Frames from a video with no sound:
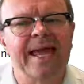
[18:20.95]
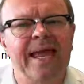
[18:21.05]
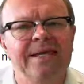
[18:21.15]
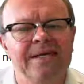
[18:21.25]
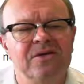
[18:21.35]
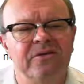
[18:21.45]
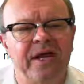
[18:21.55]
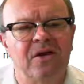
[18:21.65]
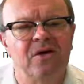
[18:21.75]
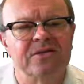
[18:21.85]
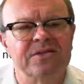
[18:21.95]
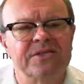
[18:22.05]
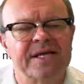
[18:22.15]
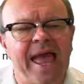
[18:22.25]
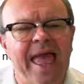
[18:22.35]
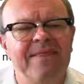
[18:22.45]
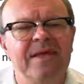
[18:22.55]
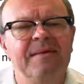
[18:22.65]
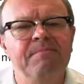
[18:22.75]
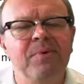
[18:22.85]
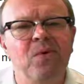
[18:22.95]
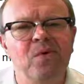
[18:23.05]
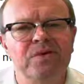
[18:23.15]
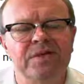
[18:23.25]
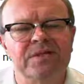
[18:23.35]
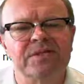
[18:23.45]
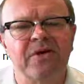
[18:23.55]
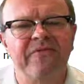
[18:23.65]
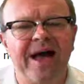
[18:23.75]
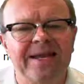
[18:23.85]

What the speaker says: and indirect costs and the importance of